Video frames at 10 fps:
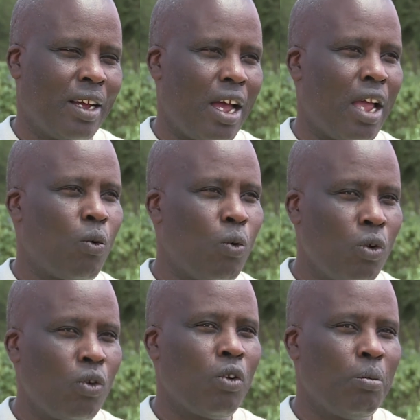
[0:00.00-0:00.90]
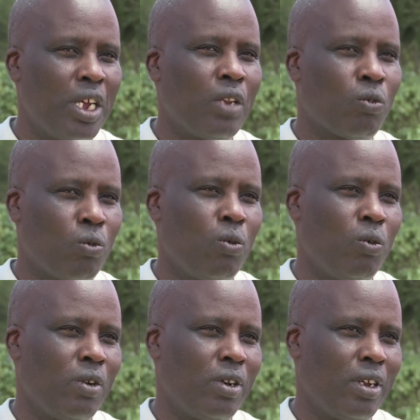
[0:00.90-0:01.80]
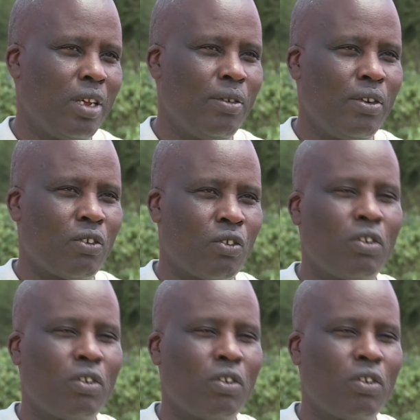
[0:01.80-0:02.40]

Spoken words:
I could not be in school if it was